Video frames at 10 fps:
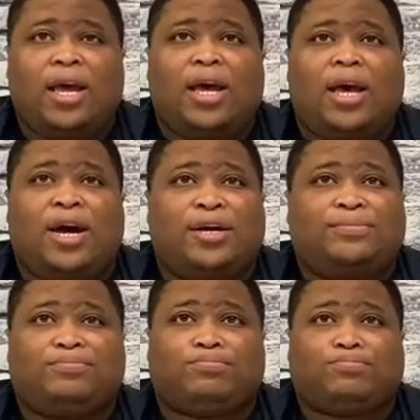
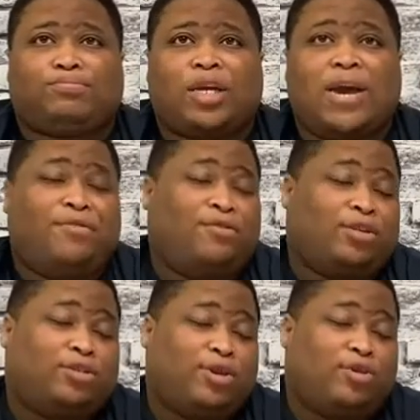If you
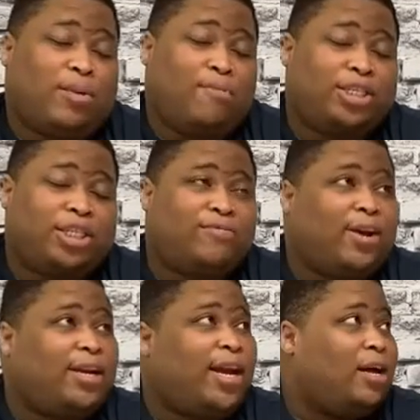guys don't know what I'm watching
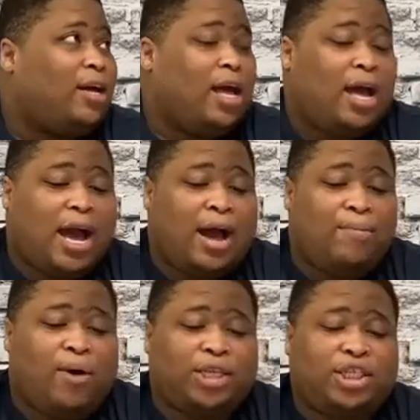right now, I'm
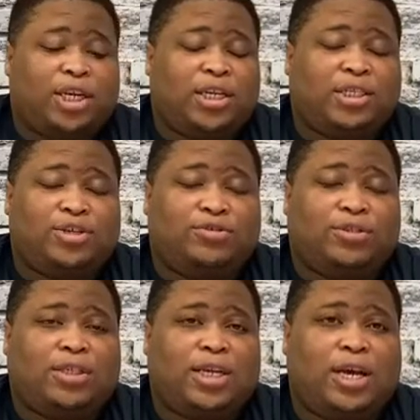watching this new
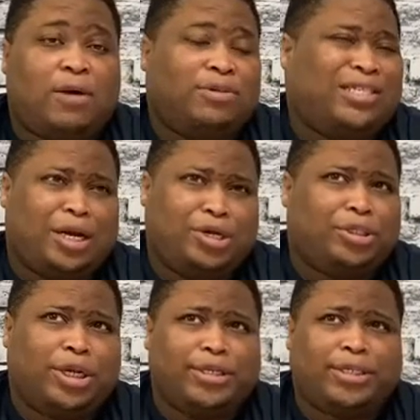series. Oh, it's not a new
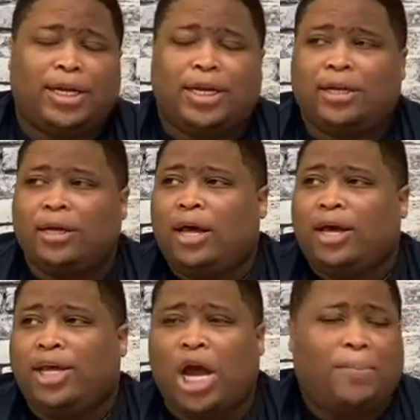series, honey.
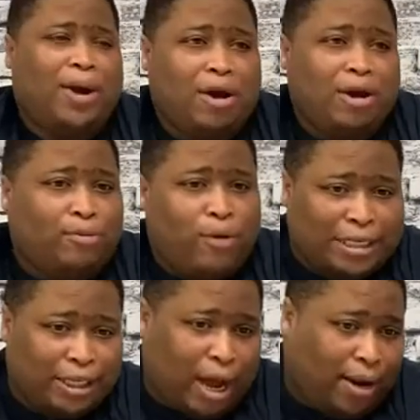Y'all probably already been
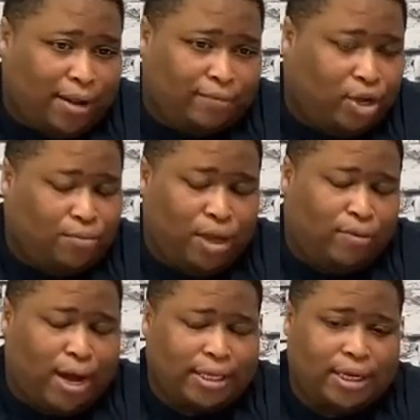watching. Y'all already even told me to
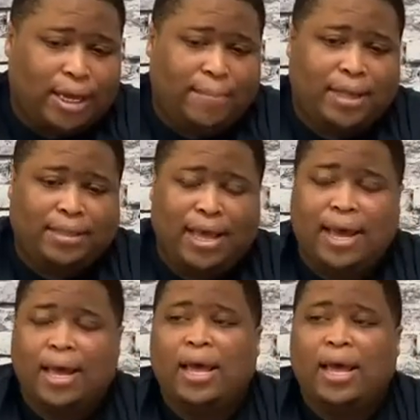watch it. How about that?